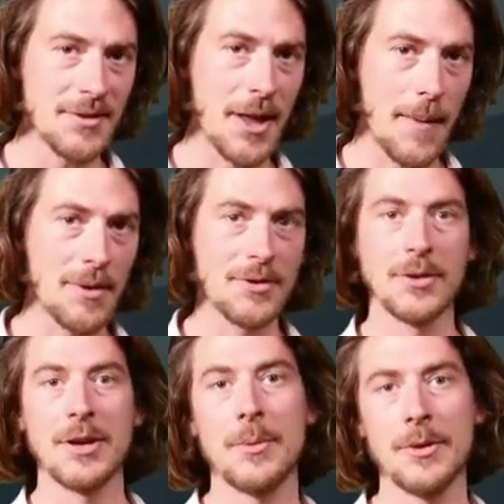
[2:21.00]
by step, a
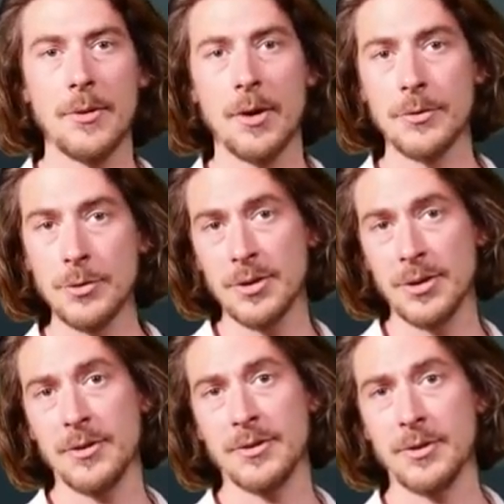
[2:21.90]
scenario of
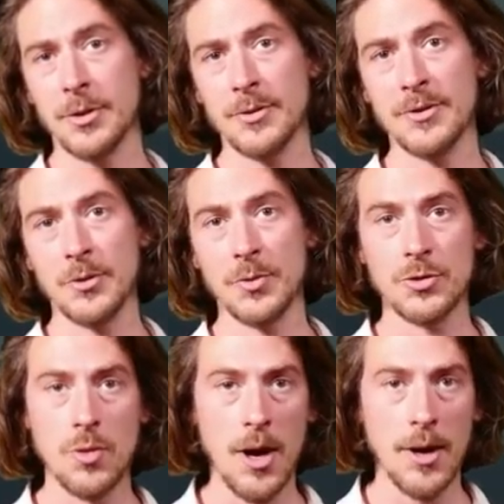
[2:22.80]
nuclear deterrence was
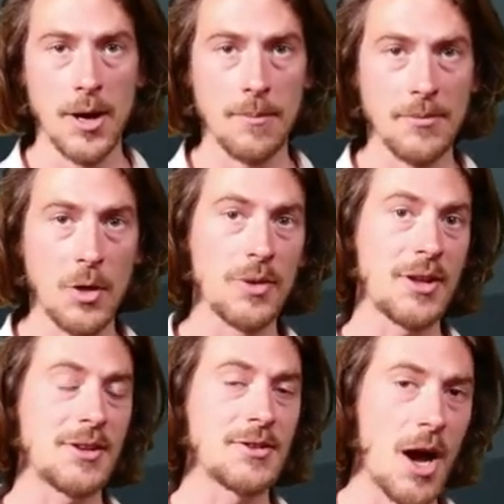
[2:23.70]
drawn up that was
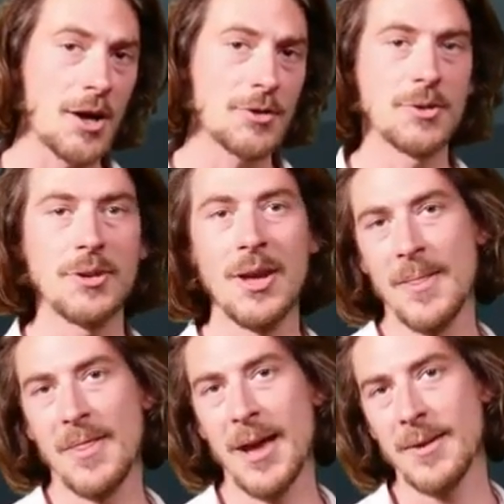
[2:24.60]
a doctrine
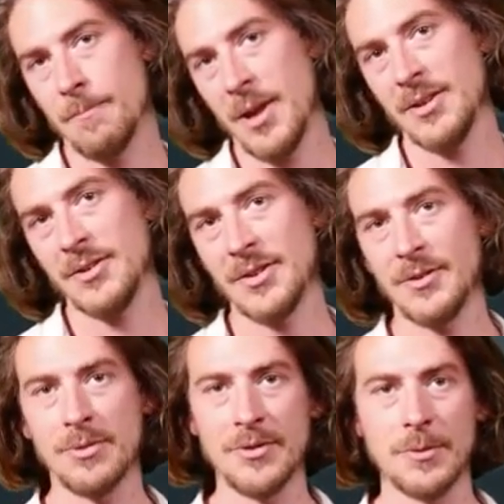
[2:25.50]
that based its
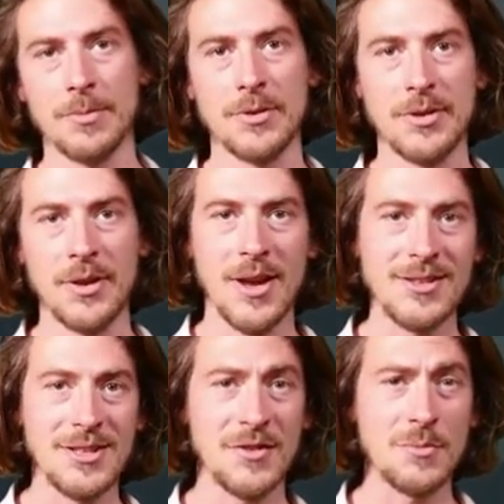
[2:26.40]
principles on the
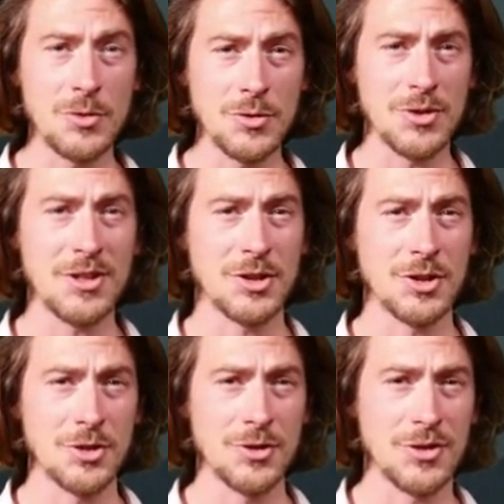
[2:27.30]
idea of mutually
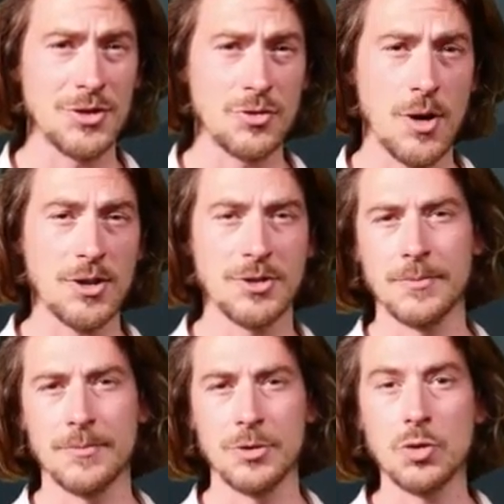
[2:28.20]
assured destruction,
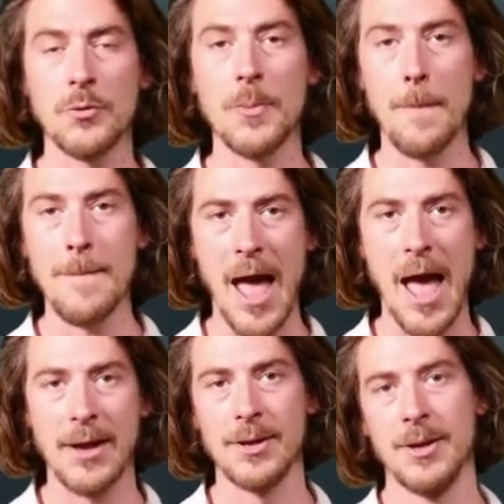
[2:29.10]
short for
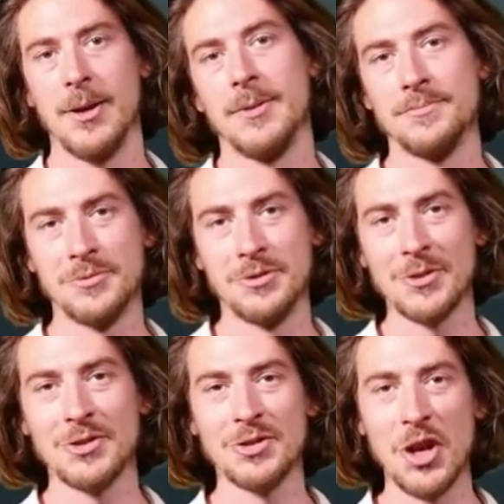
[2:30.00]
MAD.
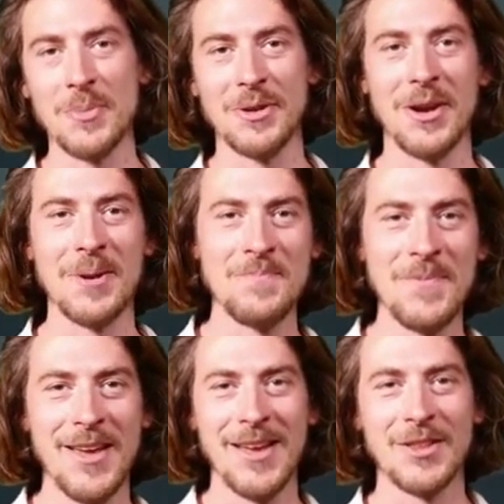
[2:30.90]
Sounds charming, right?
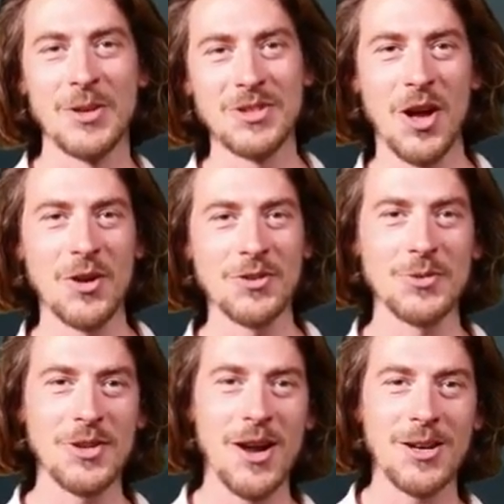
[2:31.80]
There was also
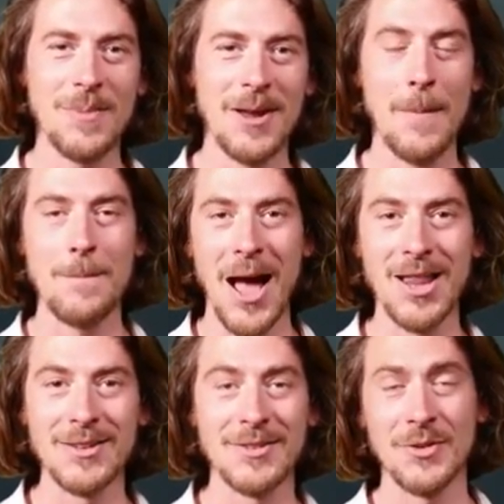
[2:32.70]
talk about a
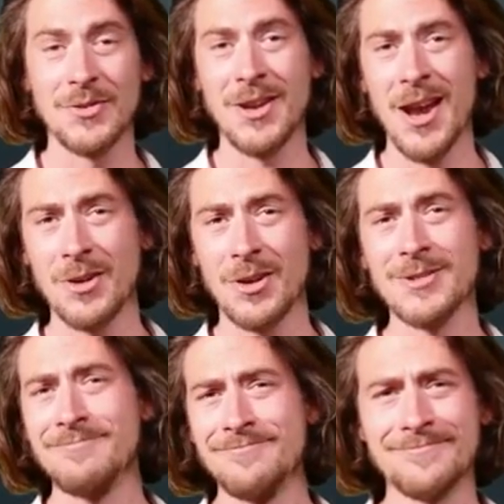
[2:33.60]
balance of
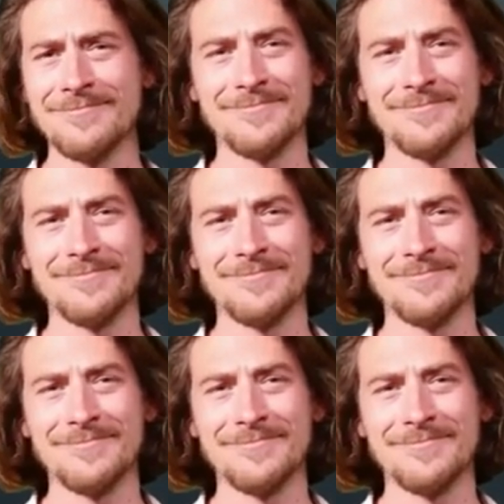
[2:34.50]
terror.